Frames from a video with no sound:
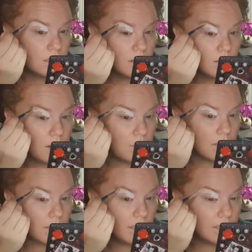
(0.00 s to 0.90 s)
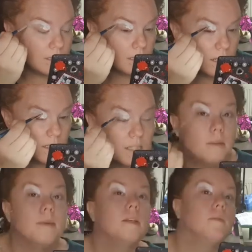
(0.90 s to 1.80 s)
Well, my kid is asleep.
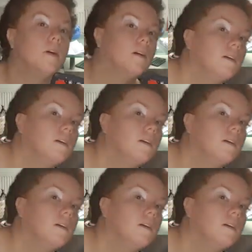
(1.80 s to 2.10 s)
It's what?